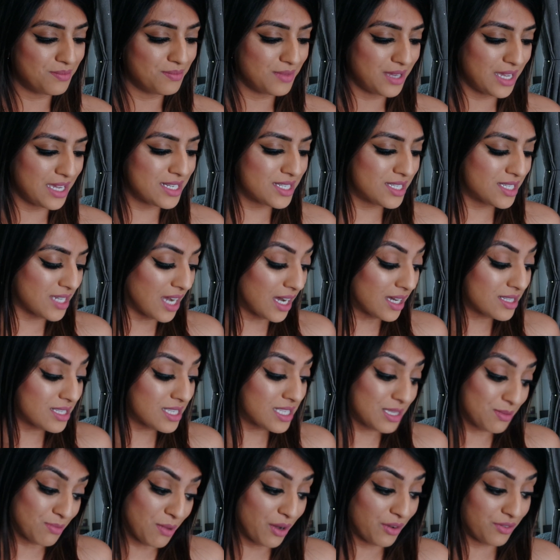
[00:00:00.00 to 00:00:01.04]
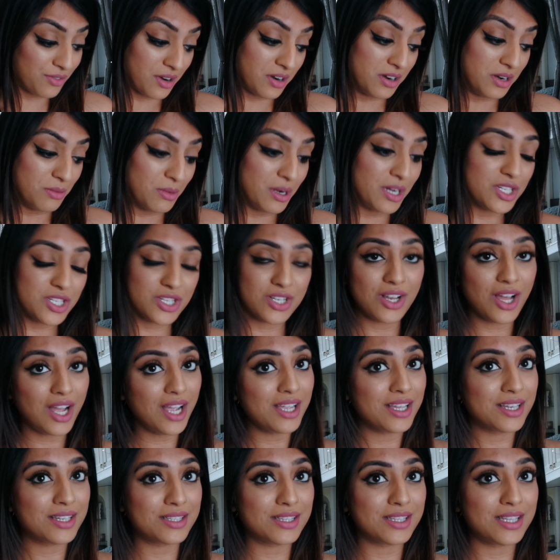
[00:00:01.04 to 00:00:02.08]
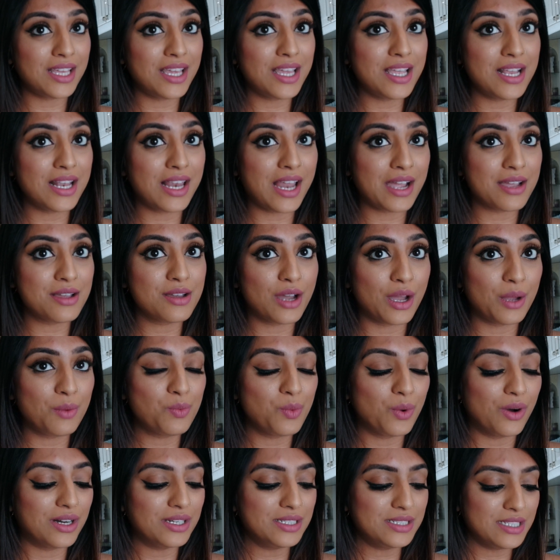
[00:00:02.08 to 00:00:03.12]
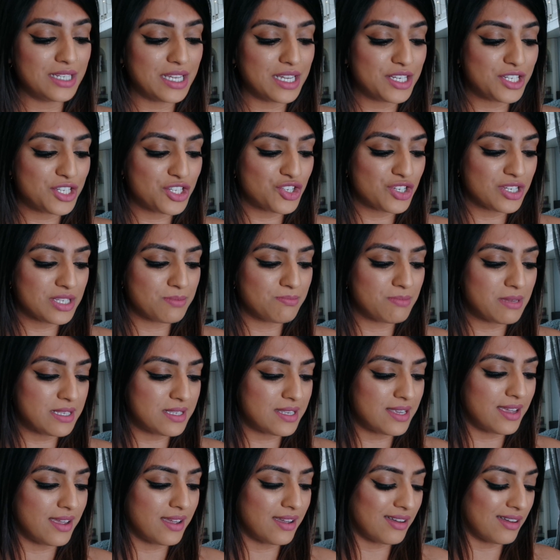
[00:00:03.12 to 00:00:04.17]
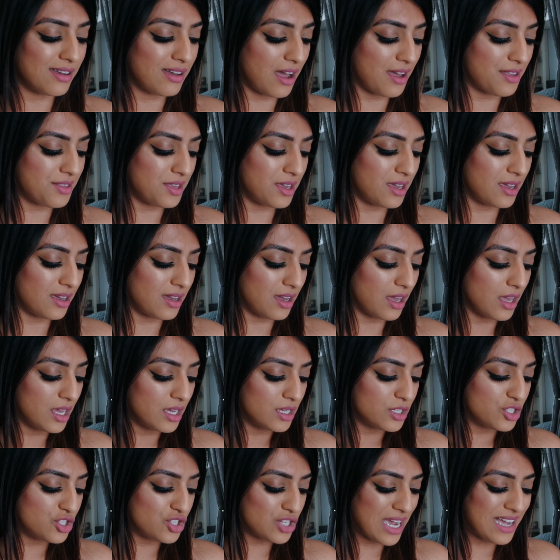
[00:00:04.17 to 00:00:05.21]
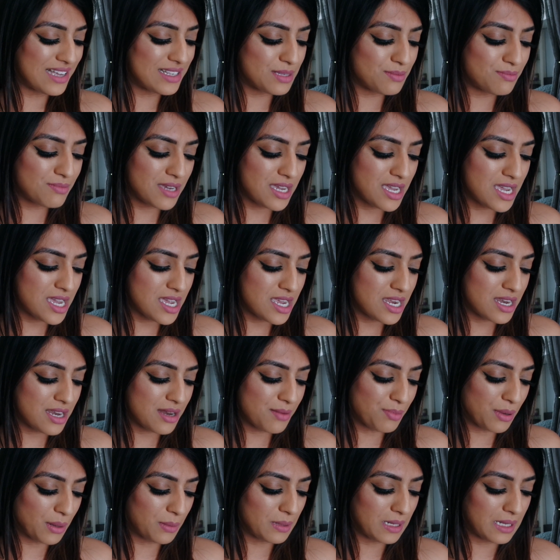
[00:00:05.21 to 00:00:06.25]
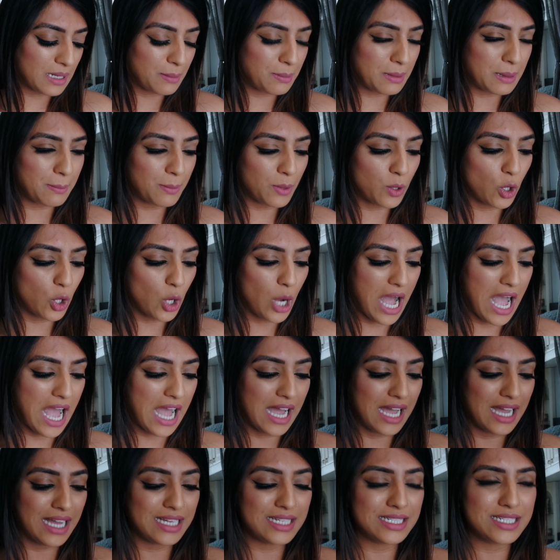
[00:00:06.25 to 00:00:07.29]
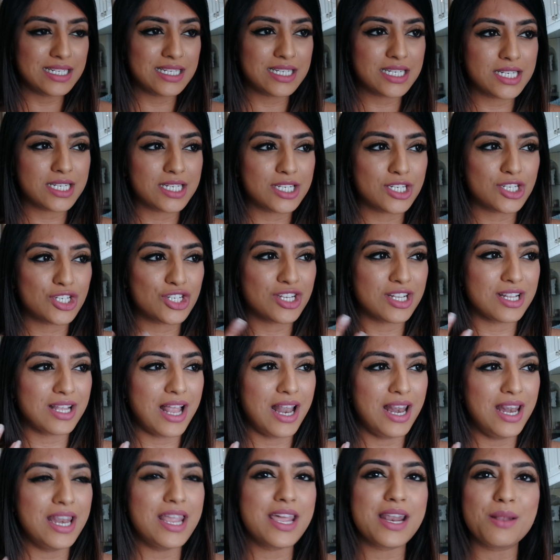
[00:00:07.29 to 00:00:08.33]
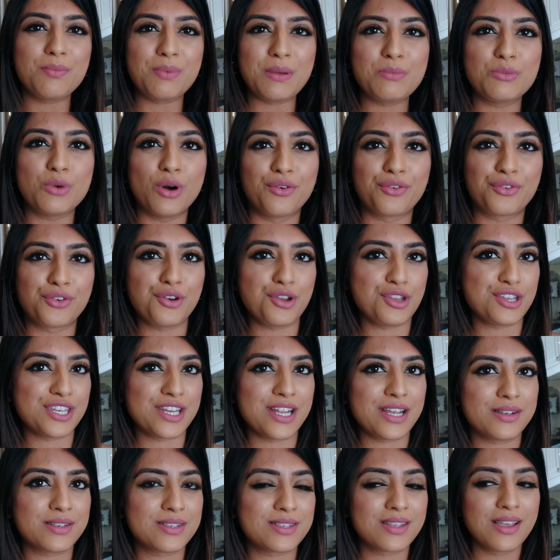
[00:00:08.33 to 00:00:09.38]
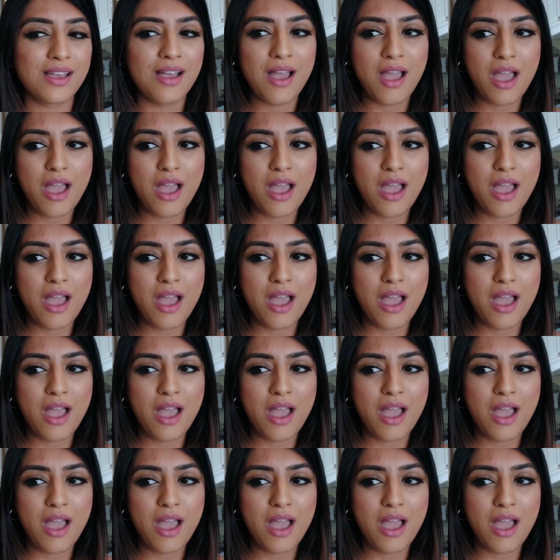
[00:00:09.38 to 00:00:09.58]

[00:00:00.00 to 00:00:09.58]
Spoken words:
It does smell very much like the Lancome one. It's just missing, I think, jasmine, probably a bit more, and a little bit more fruitiness.